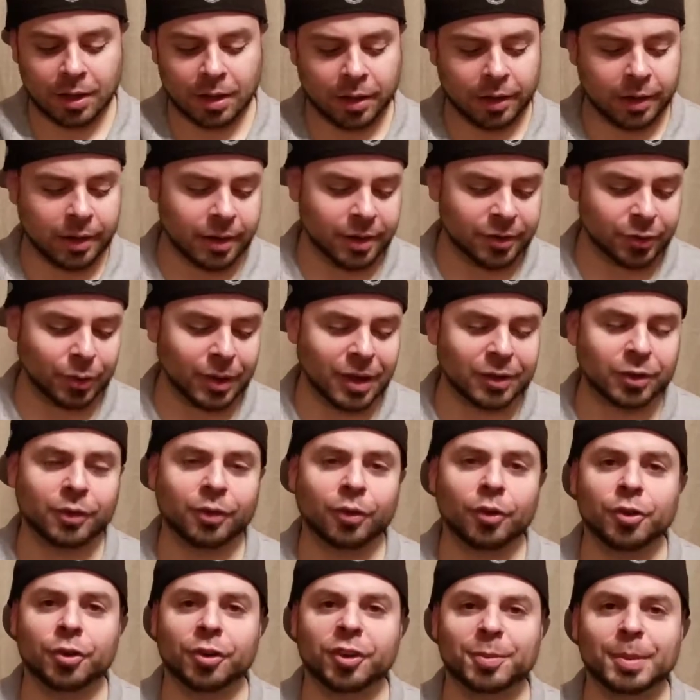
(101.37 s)
So after
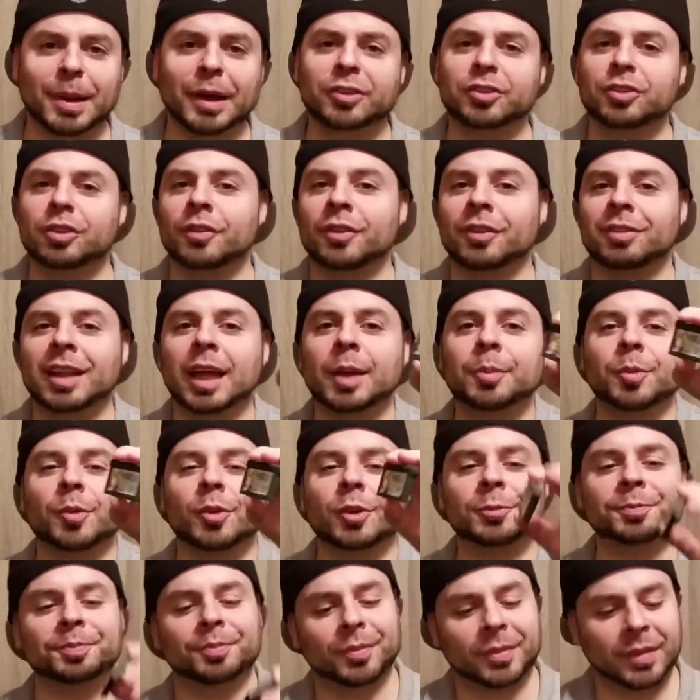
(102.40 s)
further inspection of the
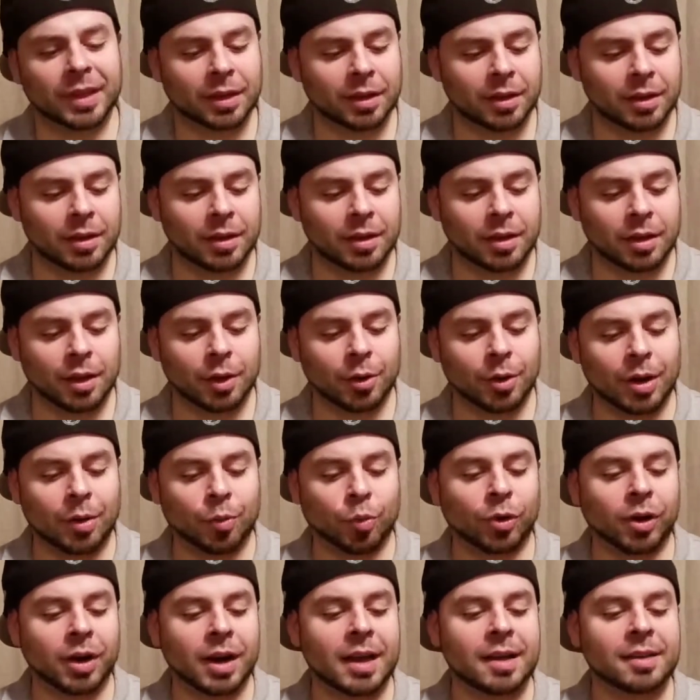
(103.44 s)
label,
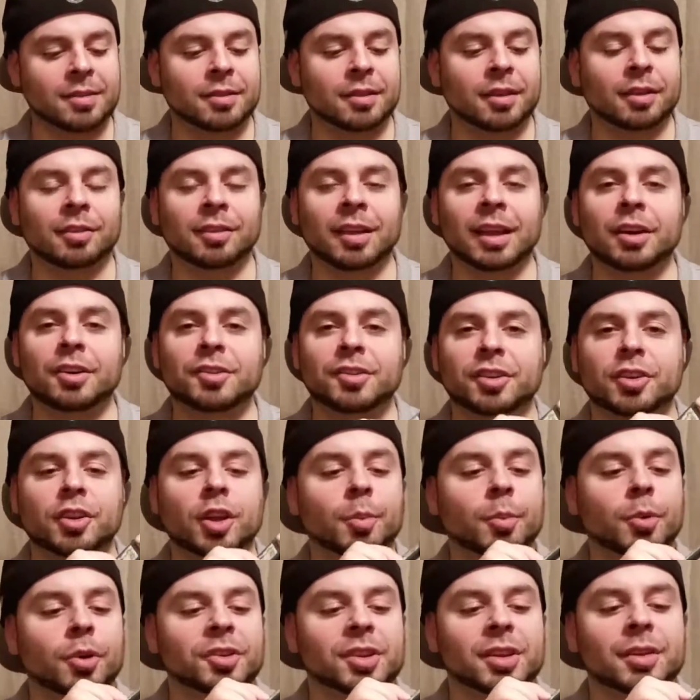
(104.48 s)
where it has the letters and
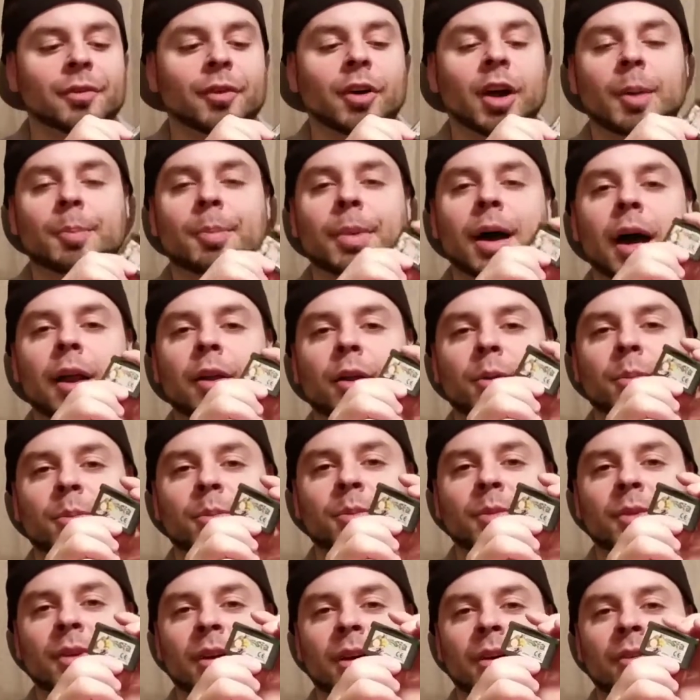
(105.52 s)
numbers at the very
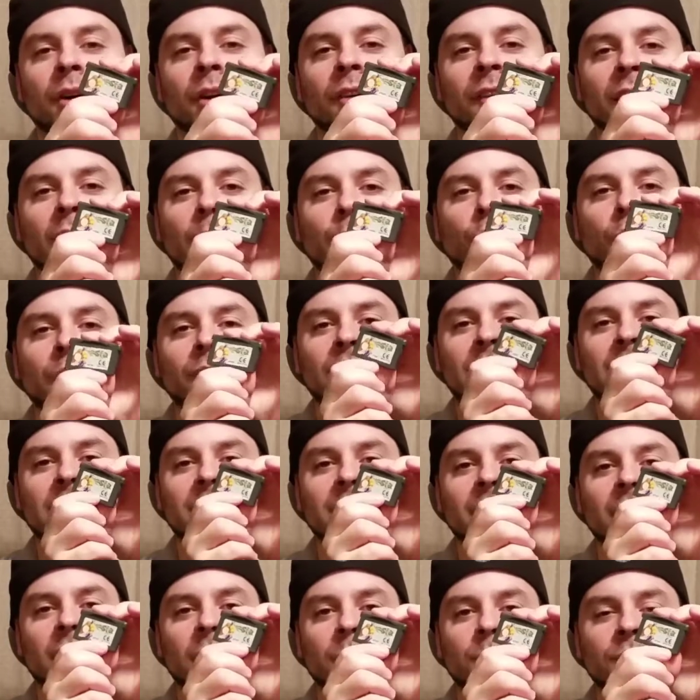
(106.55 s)
bottom of all the Game Boy Advance
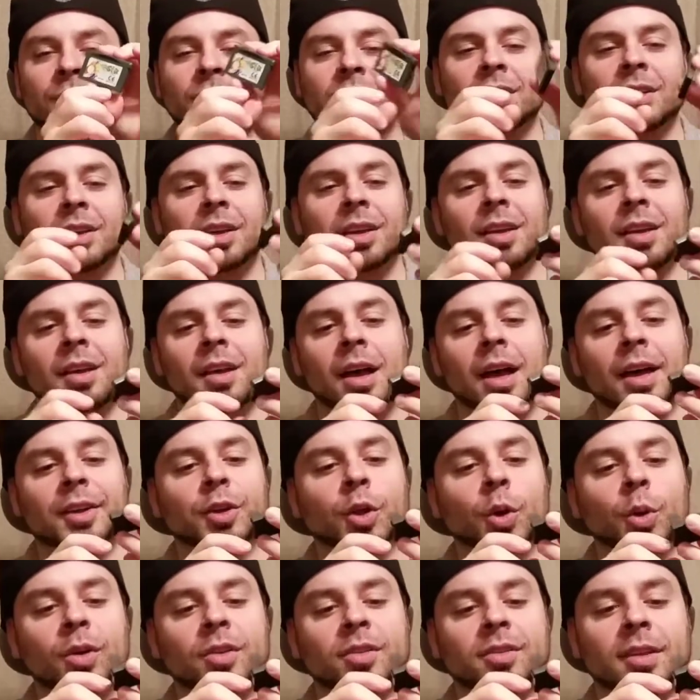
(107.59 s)
games, I
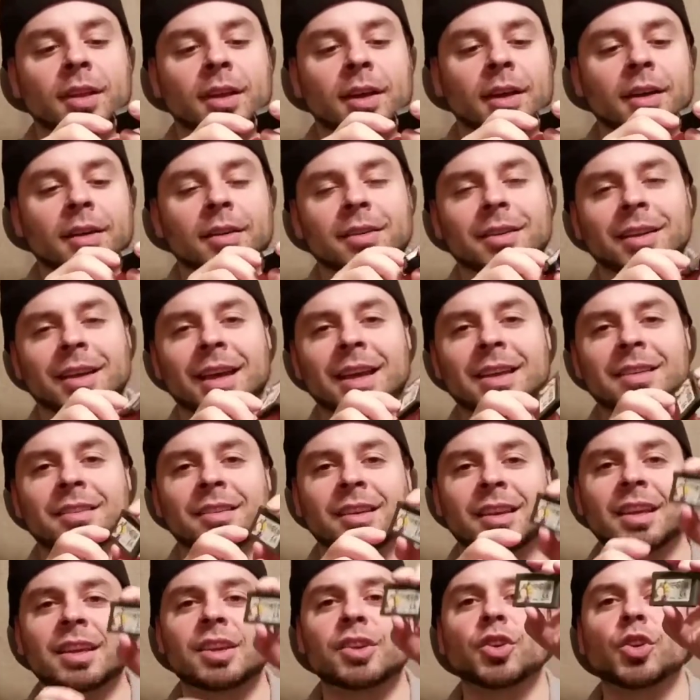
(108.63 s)
noticed that it has
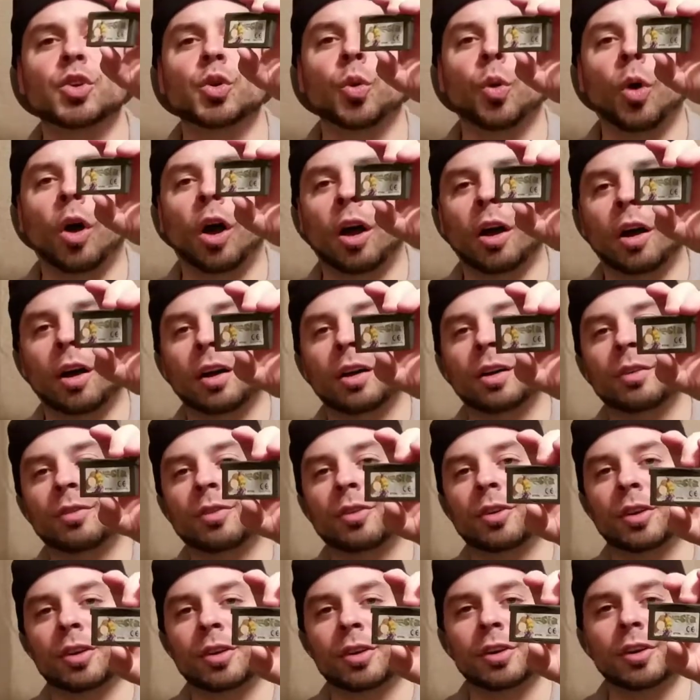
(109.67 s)
EUR
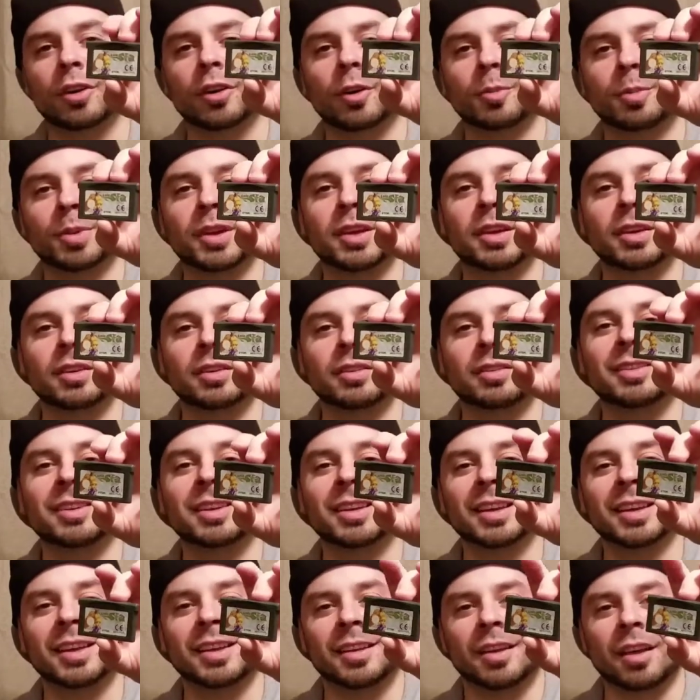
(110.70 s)
for European.
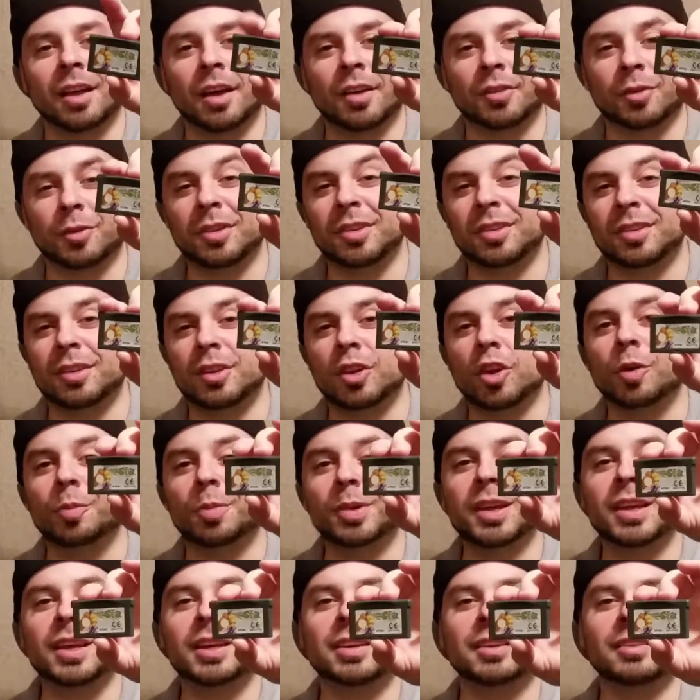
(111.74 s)
So this is the
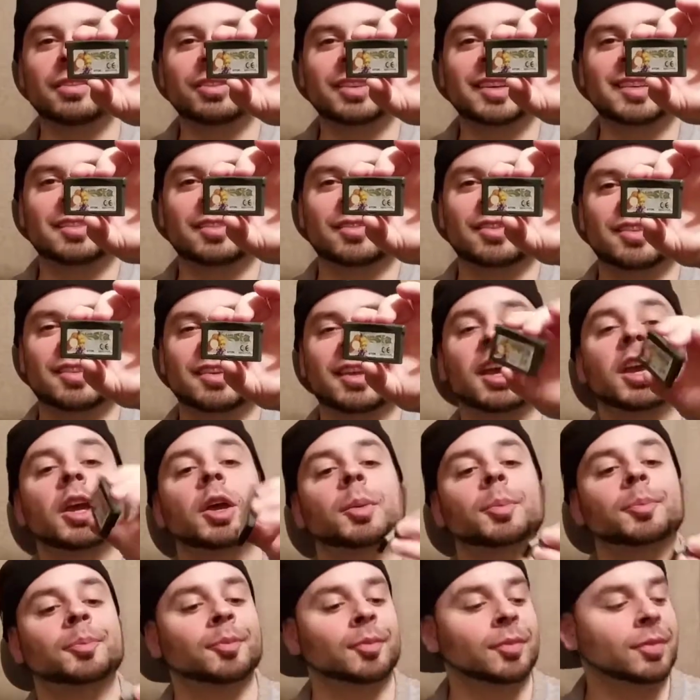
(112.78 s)
European release of this
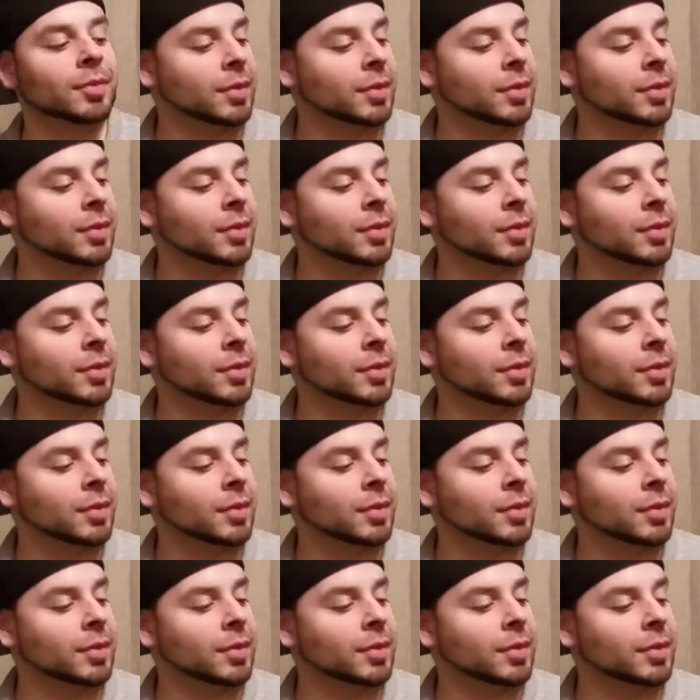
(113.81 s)
game.